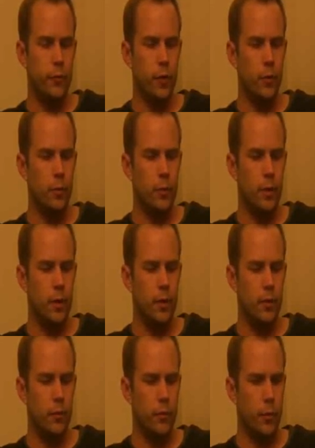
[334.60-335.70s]
From
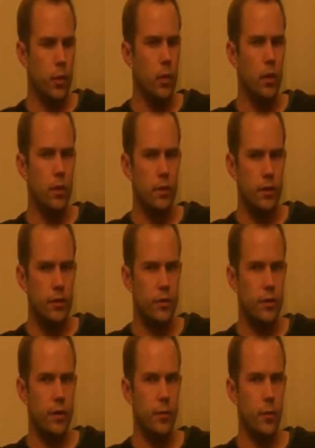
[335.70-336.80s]
a
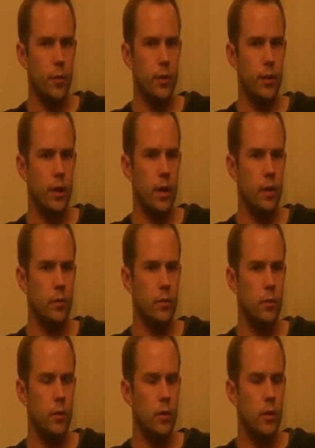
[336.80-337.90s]
localization standpoint,
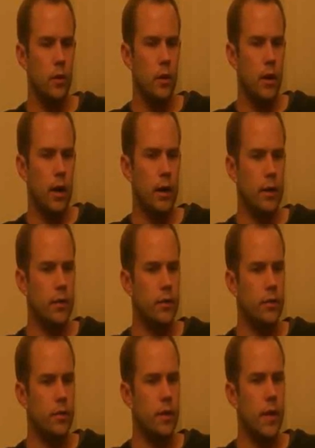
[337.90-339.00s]
I'd like to
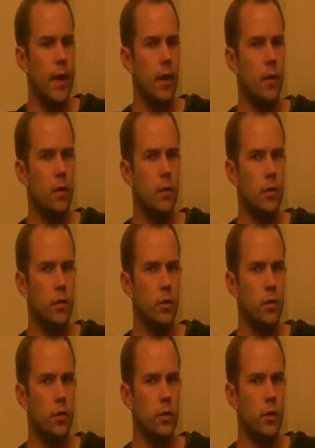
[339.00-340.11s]
see how
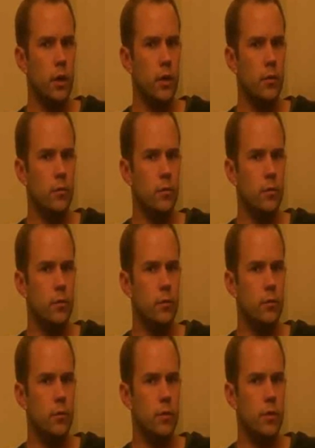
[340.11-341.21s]
Google
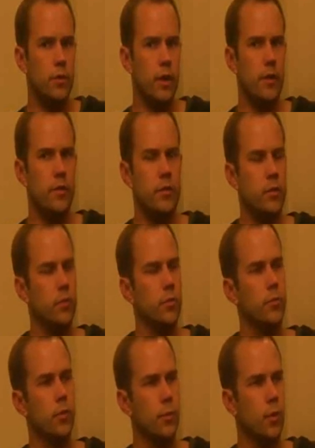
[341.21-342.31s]
decides to
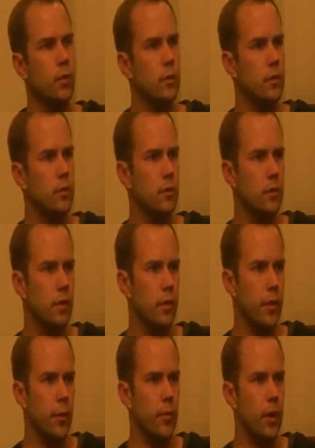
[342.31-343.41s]
promote
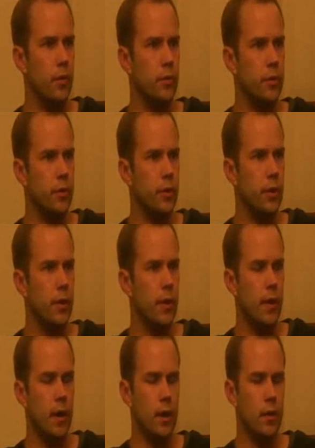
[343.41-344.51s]
their browser
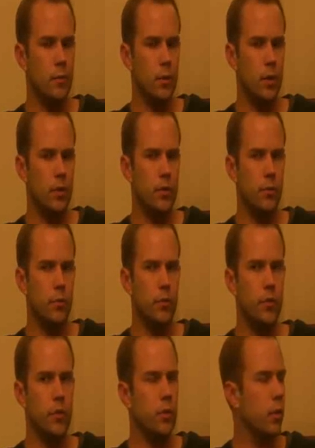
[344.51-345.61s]
to
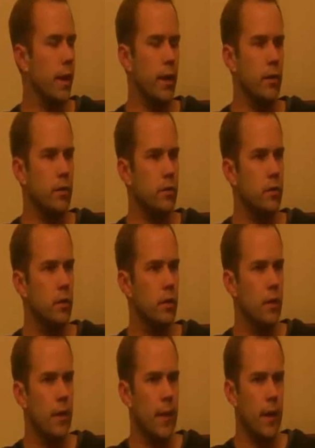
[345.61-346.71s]
new locales.
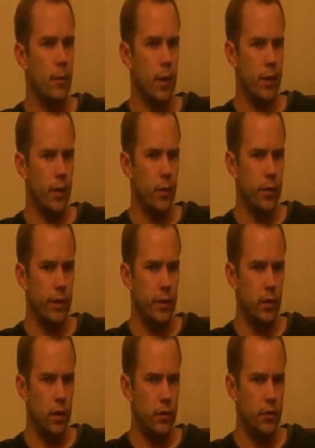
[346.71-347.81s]
I know when they
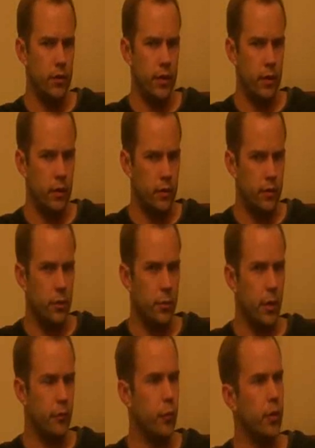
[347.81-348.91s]
launched in
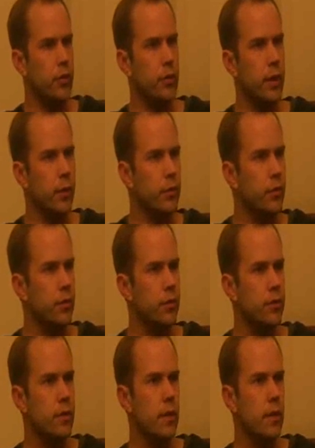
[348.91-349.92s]
about 42 languages,